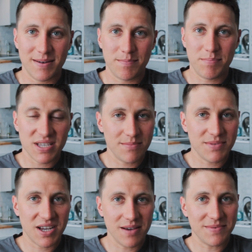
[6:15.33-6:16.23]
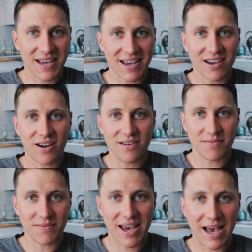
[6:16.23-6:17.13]
But sometimes that
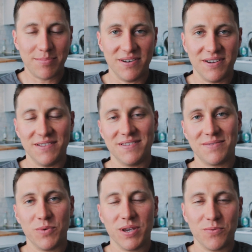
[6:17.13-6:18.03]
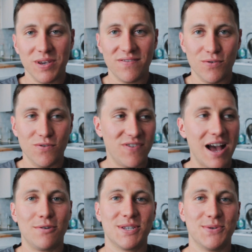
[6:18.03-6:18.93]
can't happen and we fall
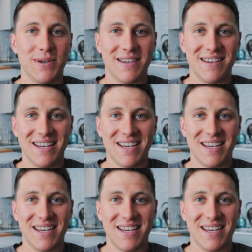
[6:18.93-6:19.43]
foul to it.